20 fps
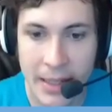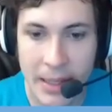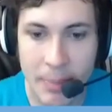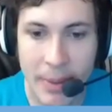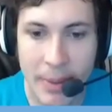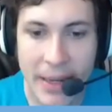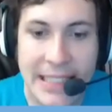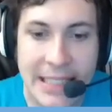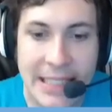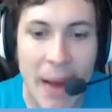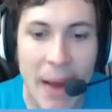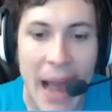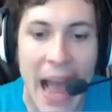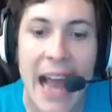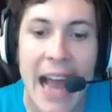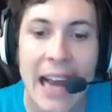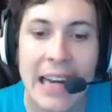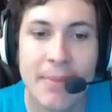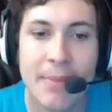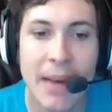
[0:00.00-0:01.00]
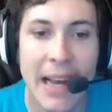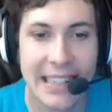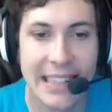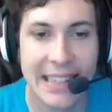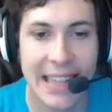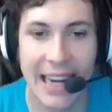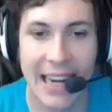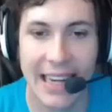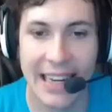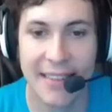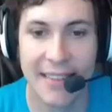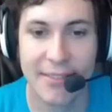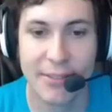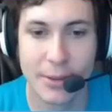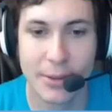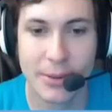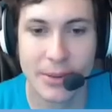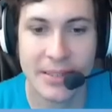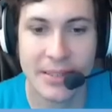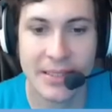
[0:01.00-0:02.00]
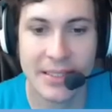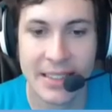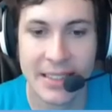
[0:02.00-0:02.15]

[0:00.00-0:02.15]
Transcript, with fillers: Peter Pan made that level.